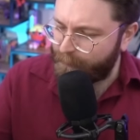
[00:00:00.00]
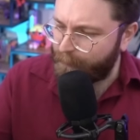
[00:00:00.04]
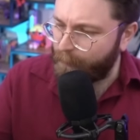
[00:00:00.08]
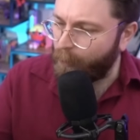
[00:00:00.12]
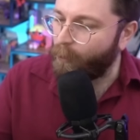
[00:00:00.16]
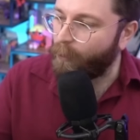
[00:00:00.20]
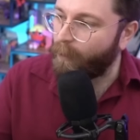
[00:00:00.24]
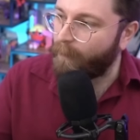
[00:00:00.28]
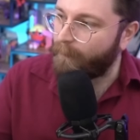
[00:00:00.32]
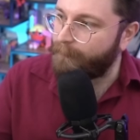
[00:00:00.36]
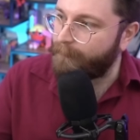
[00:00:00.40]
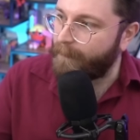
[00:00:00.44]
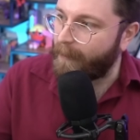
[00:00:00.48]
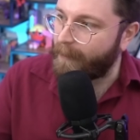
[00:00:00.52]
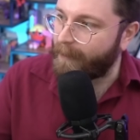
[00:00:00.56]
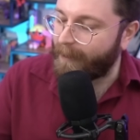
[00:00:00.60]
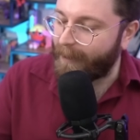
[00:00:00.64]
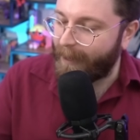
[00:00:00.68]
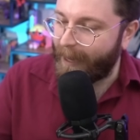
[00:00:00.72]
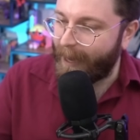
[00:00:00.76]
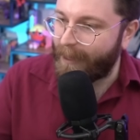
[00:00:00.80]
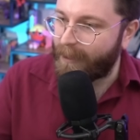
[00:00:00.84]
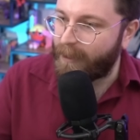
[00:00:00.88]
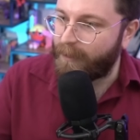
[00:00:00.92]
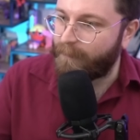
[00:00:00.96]
poor
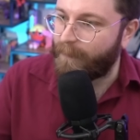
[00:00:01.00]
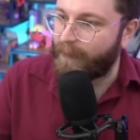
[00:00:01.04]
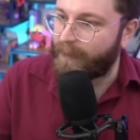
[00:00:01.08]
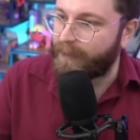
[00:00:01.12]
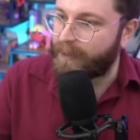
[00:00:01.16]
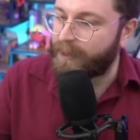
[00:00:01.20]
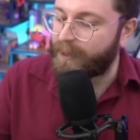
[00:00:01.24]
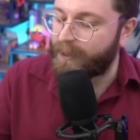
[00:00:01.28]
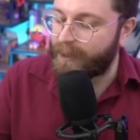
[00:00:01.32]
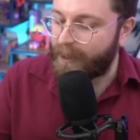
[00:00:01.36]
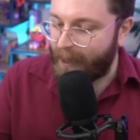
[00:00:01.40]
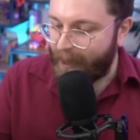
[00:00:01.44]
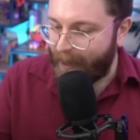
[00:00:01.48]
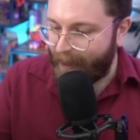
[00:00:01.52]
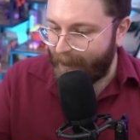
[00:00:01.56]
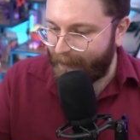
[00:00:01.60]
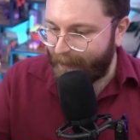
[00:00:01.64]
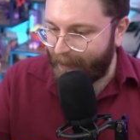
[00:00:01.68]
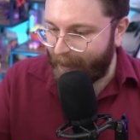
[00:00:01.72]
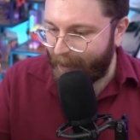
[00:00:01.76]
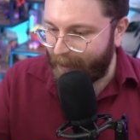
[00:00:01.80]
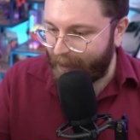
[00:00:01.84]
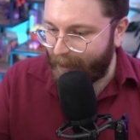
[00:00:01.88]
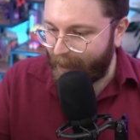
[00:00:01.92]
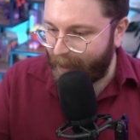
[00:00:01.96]
activists
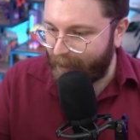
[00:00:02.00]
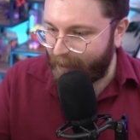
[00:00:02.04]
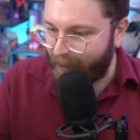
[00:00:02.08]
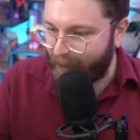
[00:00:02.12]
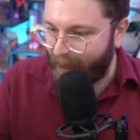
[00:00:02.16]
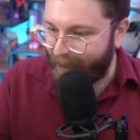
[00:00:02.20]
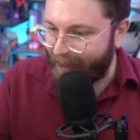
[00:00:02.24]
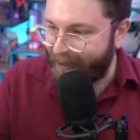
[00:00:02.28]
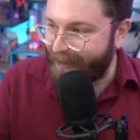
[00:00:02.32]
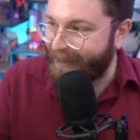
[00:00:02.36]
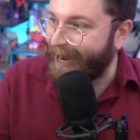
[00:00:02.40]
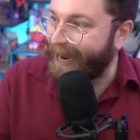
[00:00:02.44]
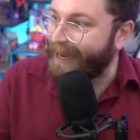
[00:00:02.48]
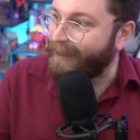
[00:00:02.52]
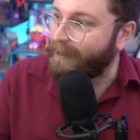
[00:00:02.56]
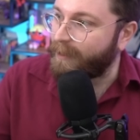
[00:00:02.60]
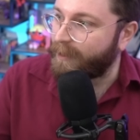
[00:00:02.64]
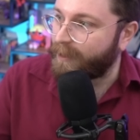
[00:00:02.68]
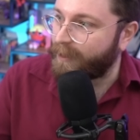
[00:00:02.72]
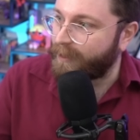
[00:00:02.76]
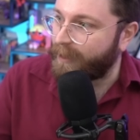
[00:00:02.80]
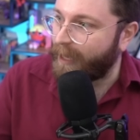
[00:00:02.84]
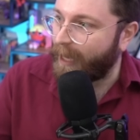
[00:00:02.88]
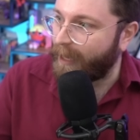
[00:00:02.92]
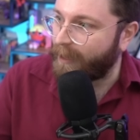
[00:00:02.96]
in like
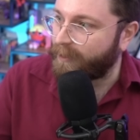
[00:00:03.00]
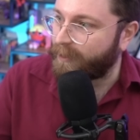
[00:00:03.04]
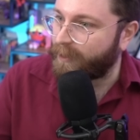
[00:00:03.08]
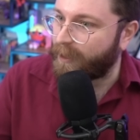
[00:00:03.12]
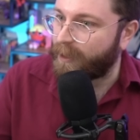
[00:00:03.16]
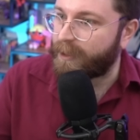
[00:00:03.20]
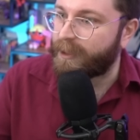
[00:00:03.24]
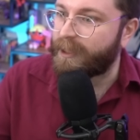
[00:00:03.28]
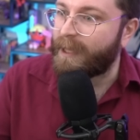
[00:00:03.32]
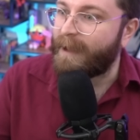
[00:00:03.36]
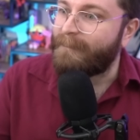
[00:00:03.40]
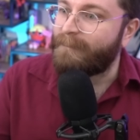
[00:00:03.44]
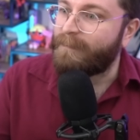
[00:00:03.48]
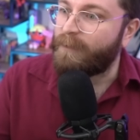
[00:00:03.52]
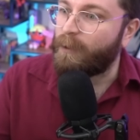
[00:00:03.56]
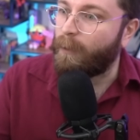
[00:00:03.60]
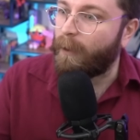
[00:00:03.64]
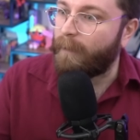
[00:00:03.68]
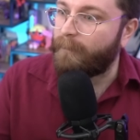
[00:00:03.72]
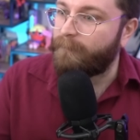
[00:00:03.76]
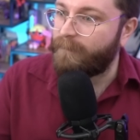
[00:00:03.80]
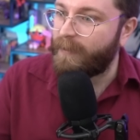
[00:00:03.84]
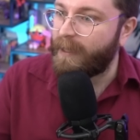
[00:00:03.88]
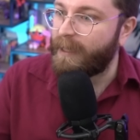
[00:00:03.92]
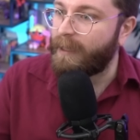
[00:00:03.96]
Dallas, Texas, who
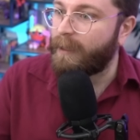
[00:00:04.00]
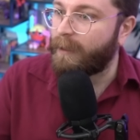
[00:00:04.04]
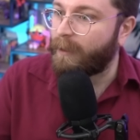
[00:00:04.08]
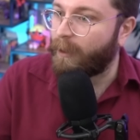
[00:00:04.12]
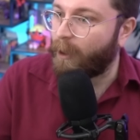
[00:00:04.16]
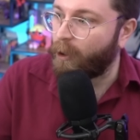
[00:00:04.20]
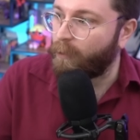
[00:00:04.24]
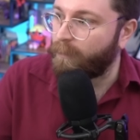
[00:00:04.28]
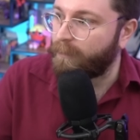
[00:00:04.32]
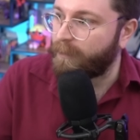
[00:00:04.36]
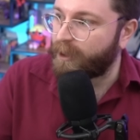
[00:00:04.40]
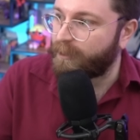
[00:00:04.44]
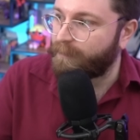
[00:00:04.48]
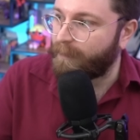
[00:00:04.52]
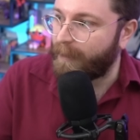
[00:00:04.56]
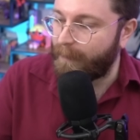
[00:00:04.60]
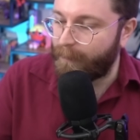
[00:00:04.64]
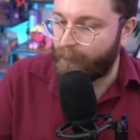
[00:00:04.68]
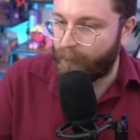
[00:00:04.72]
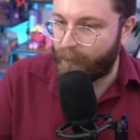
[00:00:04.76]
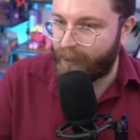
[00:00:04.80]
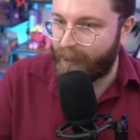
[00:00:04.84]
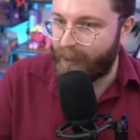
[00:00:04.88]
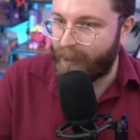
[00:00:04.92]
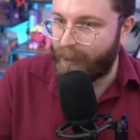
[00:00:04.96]
are feeding homeless
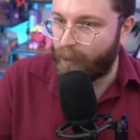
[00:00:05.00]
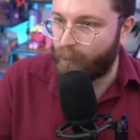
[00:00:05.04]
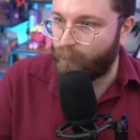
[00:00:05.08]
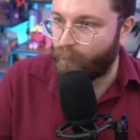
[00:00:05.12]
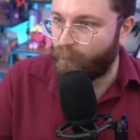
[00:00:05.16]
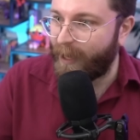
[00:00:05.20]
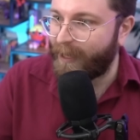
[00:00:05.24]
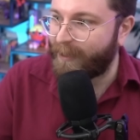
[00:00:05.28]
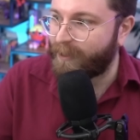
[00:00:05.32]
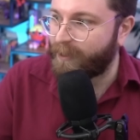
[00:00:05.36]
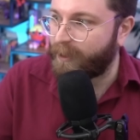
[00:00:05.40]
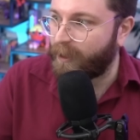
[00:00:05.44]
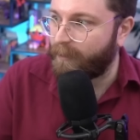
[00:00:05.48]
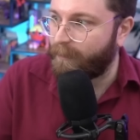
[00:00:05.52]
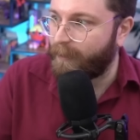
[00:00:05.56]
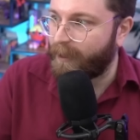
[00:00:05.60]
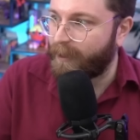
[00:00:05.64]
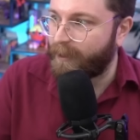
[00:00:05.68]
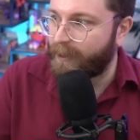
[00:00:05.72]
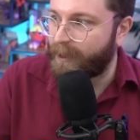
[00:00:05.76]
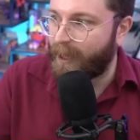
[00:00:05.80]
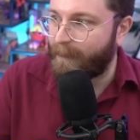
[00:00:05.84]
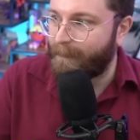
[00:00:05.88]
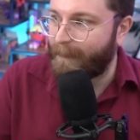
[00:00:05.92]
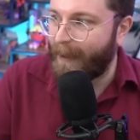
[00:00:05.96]
people and getting arrested
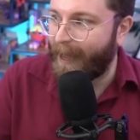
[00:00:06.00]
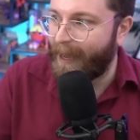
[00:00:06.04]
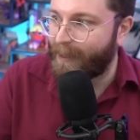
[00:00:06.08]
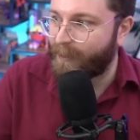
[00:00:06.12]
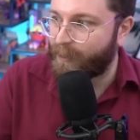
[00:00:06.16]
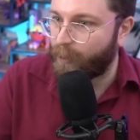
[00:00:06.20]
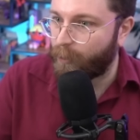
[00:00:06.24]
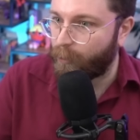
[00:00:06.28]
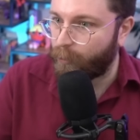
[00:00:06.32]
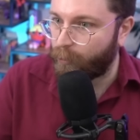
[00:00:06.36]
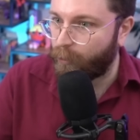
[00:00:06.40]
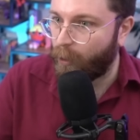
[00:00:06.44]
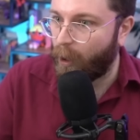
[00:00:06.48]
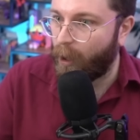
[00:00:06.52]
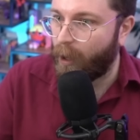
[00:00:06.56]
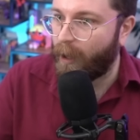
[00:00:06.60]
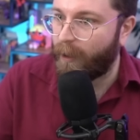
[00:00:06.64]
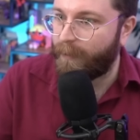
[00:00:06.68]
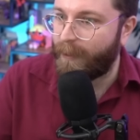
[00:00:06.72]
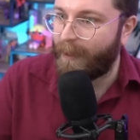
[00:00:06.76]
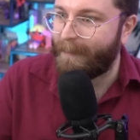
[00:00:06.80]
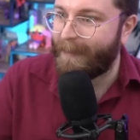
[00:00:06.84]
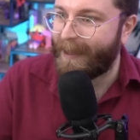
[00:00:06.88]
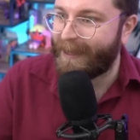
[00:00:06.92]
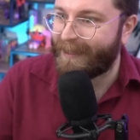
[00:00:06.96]
because they passed a
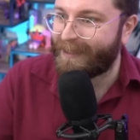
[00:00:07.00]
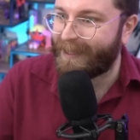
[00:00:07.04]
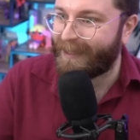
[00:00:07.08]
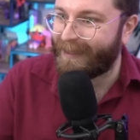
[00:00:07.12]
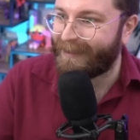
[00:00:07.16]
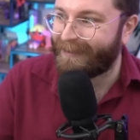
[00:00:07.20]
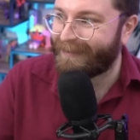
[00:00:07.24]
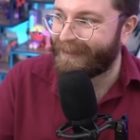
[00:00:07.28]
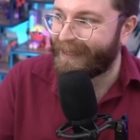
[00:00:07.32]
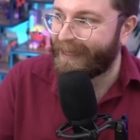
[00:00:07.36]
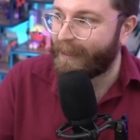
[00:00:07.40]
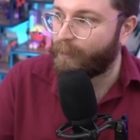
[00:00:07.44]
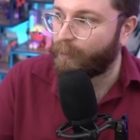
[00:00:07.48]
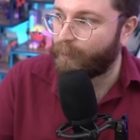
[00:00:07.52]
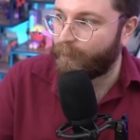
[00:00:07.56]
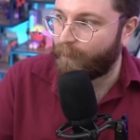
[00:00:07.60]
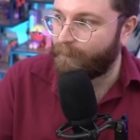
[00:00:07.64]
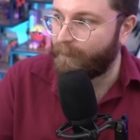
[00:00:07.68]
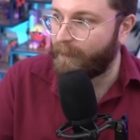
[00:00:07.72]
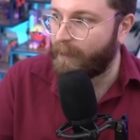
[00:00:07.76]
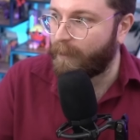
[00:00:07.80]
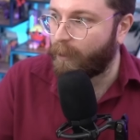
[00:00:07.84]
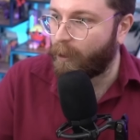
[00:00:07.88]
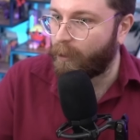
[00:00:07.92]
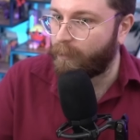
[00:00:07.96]
law that makes it illegal to
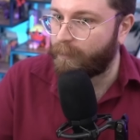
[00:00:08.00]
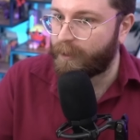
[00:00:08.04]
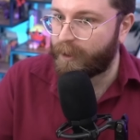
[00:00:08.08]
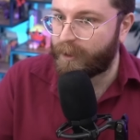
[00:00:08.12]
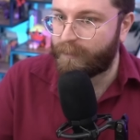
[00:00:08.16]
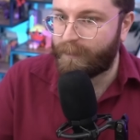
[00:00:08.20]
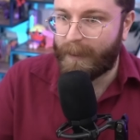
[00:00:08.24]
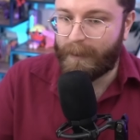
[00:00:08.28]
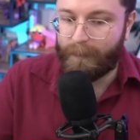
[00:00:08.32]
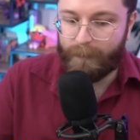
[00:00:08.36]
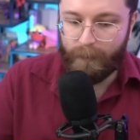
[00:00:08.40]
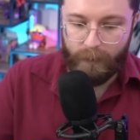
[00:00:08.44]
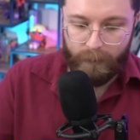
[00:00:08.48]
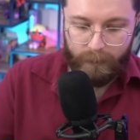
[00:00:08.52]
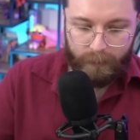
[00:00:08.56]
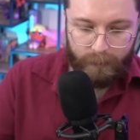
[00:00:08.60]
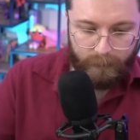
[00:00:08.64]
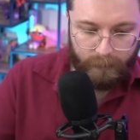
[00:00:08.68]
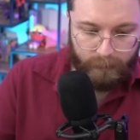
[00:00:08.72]
feed homeless people.